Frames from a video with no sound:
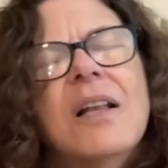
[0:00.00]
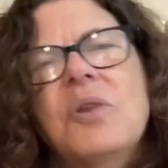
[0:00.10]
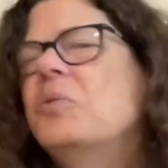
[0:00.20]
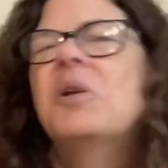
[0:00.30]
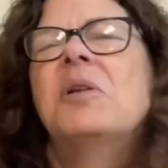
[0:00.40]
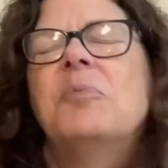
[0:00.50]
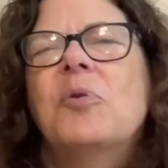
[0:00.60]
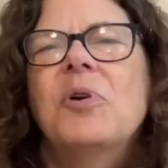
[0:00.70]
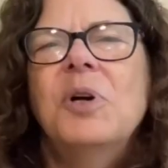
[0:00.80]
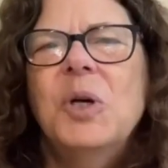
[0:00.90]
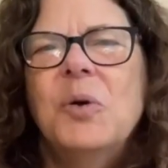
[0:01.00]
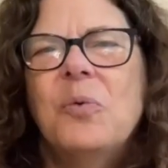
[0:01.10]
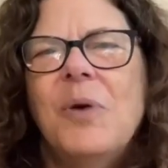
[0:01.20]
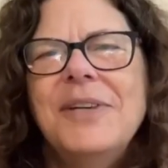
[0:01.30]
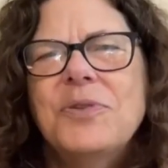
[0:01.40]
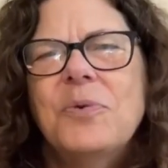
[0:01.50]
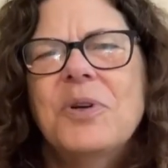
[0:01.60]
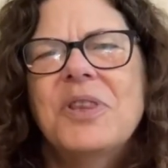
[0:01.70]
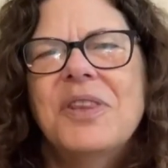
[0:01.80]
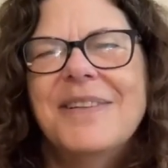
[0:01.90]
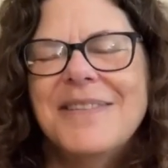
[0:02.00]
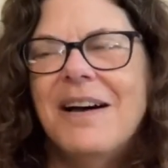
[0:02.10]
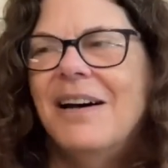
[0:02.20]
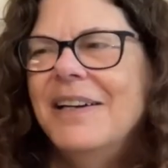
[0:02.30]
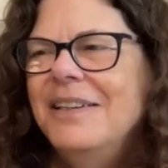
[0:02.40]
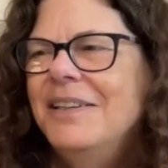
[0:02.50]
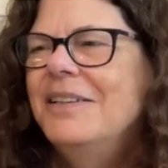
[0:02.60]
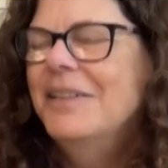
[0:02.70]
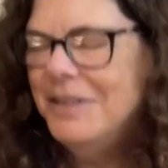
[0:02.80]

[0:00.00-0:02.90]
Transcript: Louis L'Amour, Westward the Tide.